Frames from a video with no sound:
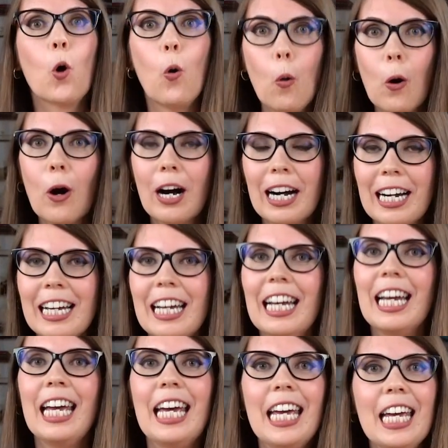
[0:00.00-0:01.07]
Or
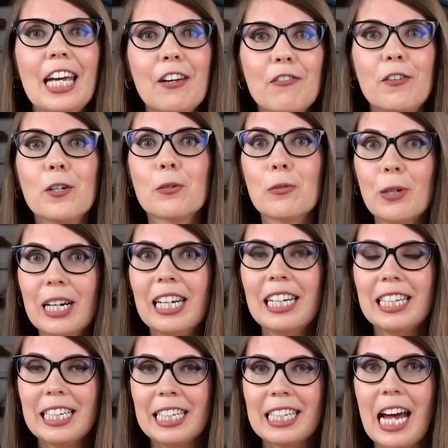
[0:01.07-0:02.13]
if you really
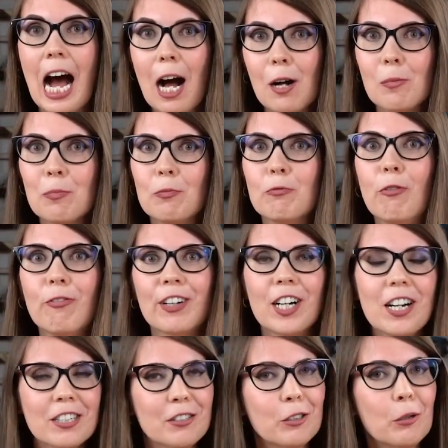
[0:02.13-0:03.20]
need help with a
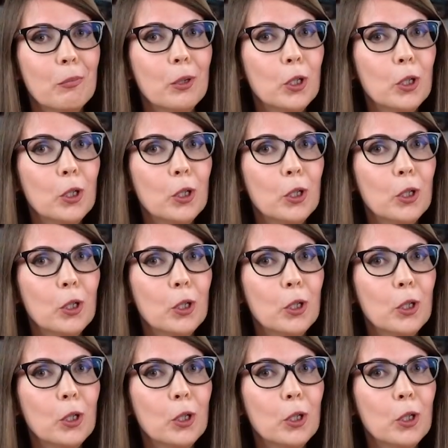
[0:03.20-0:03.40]
costume,